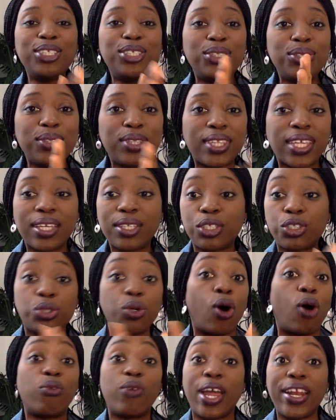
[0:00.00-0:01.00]
Do
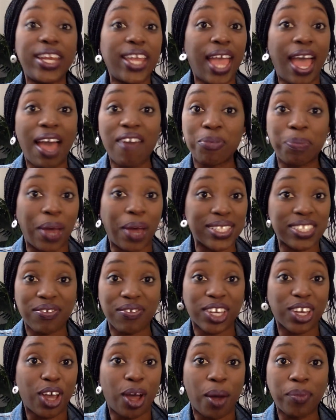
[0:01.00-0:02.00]
you already have a
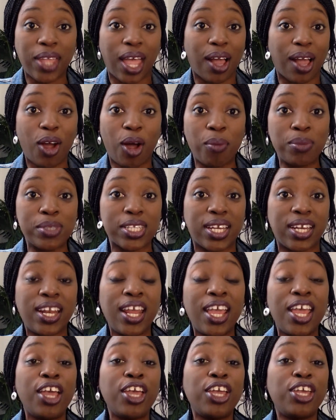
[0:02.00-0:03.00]
passive income that comes
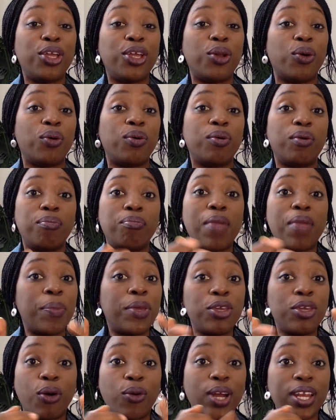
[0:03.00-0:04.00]
in?
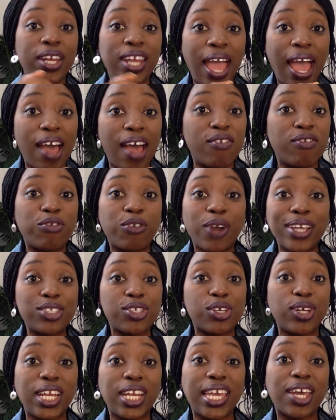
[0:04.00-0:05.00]
Maybe you already have
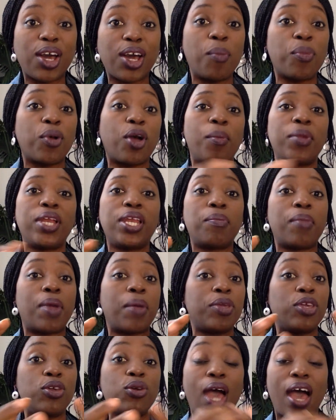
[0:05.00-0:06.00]
rental income coming in.
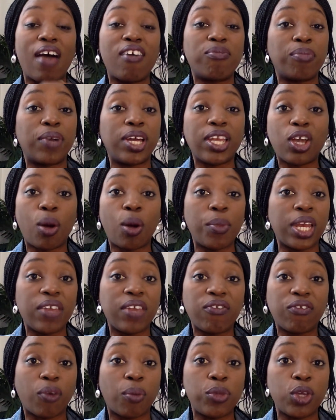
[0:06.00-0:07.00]
Maybe you have money coming
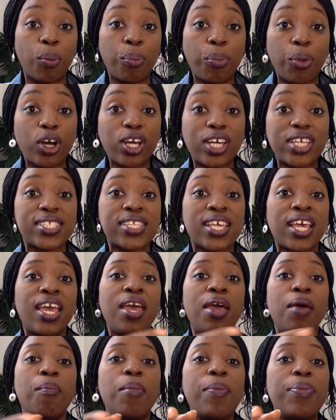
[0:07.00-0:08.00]
in from your books.
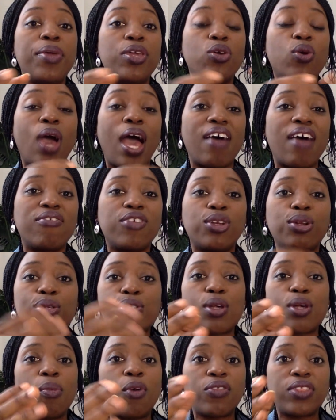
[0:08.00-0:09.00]
Maybe you have,
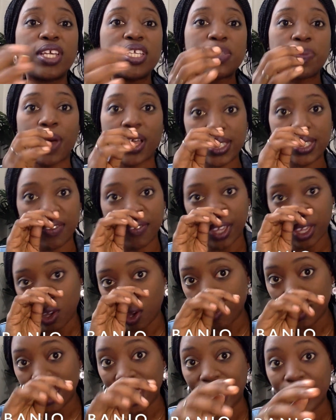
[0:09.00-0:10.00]
some of this passive
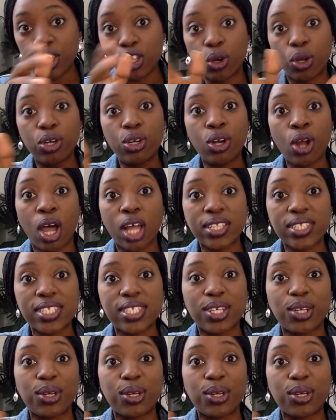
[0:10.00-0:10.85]
income that you're not,